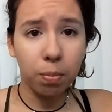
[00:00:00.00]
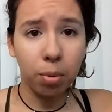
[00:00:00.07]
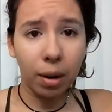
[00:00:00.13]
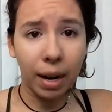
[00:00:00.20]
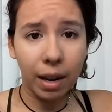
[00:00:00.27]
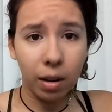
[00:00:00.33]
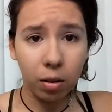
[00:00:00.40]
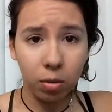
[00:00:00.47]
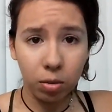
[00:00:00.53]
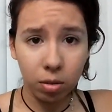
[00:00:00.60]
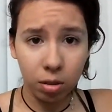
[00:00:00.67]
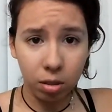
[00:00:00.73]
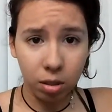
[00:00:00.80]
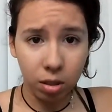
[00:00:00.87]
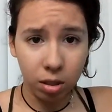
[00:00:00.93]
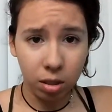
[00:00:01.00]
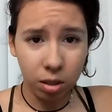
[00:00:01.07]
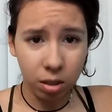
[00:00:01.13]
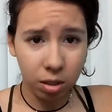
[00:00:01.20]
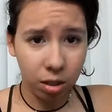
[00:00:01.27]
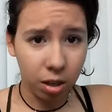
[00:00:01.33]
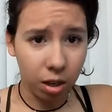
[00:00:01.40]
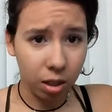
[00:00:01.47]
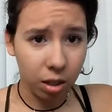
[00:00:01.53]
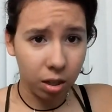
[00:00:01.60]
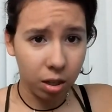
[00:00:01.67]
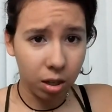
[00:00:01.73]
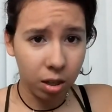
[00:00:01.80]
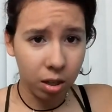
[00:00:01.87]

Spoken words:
brown color.